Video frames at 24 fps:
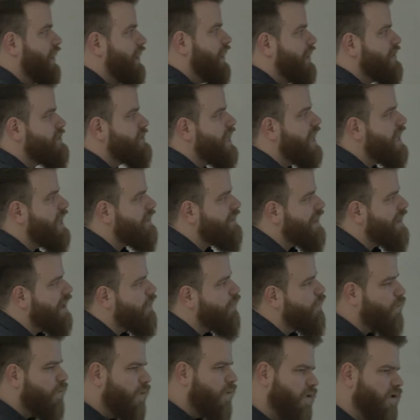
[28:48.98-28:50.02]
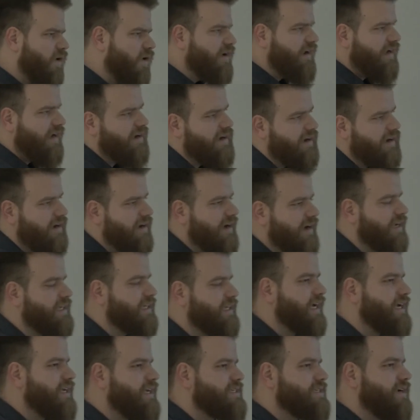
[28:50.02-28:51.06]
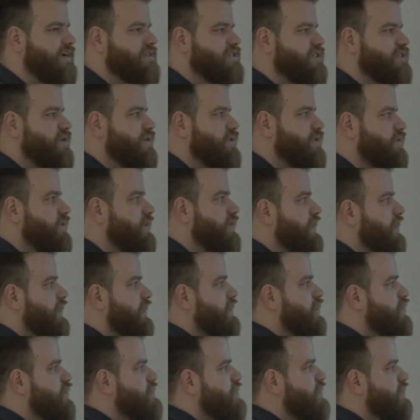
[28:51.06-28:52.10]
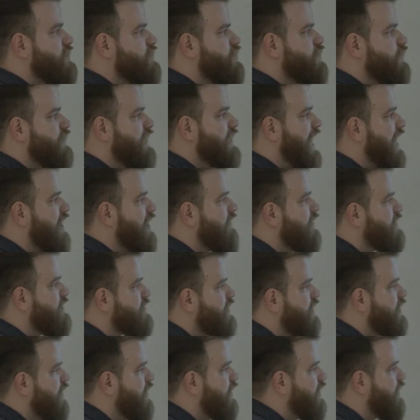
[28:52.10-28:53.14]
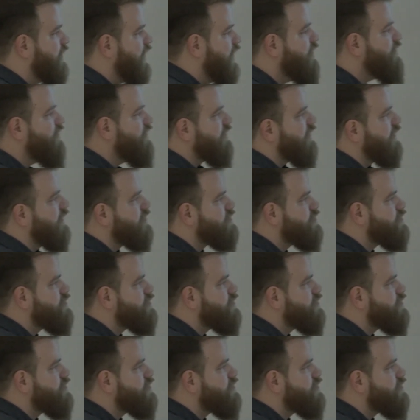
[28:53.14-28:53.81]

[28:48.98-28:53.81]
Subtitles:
take that warrior and like start to use it to inherit on other things. So